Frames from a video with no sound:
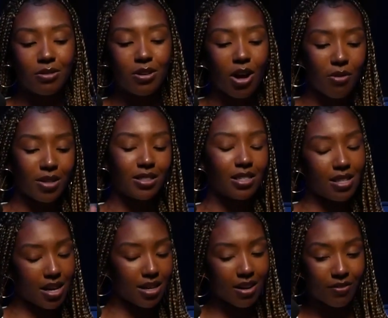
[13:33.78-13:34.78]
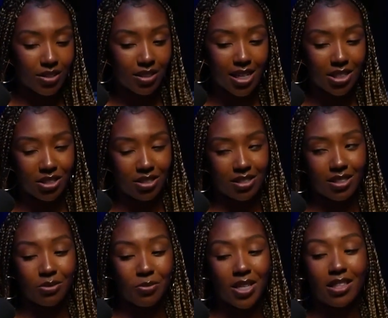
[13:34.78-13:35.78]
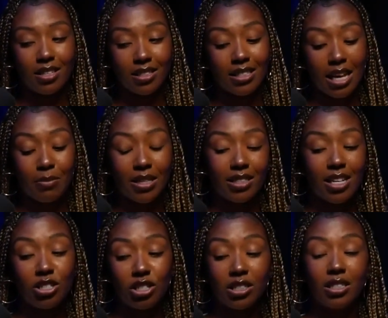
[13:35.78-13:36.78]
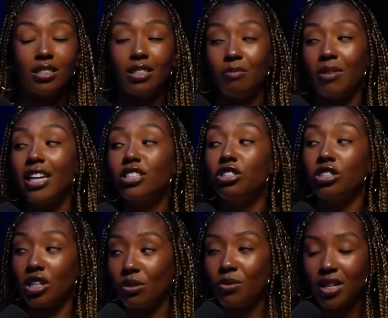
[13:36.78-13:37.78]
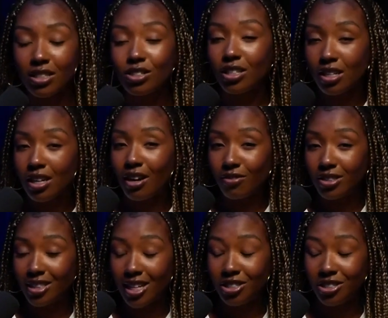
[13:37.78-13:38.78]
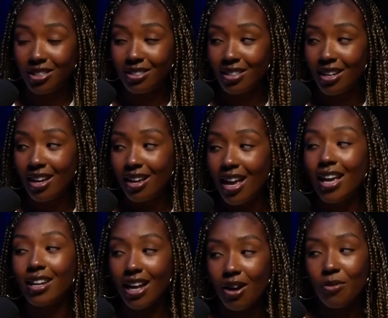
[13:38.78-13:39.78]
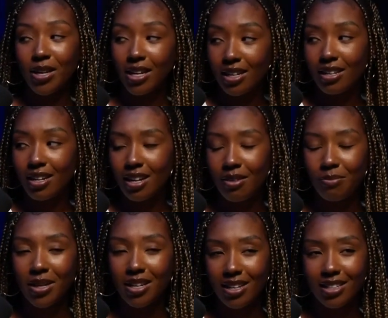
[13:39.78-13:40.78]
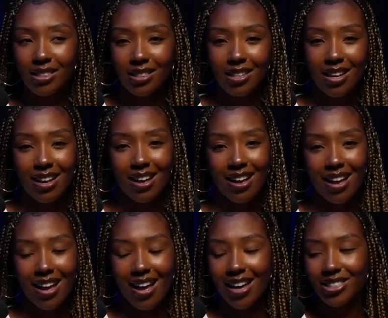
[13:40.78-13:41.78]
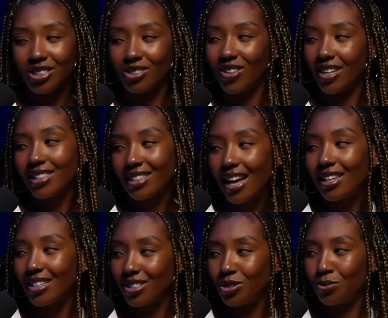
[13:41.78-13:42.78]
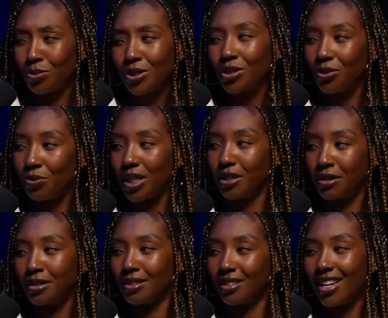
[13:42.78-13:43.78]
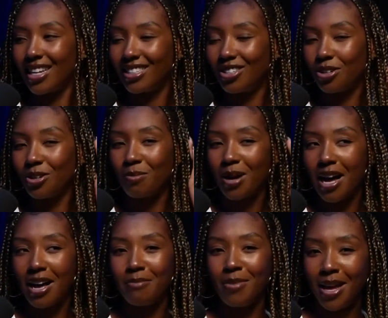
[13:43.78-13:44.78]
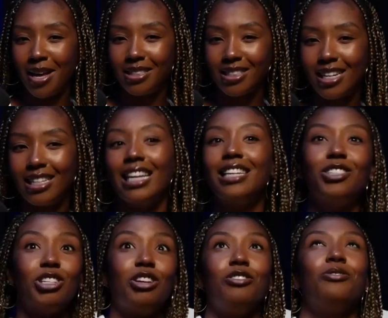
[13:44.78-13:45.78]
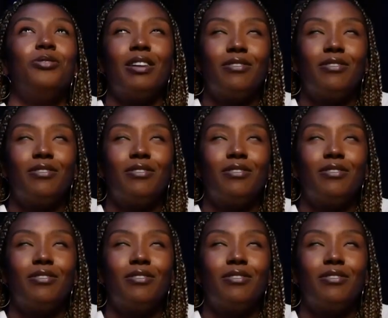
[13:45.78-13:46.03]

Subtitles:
go into that conversations with the same intentions it seemed like she went into the conversation and how it ended up, because I just feel like that is really weird. Like, you're my man's cousin, and she knew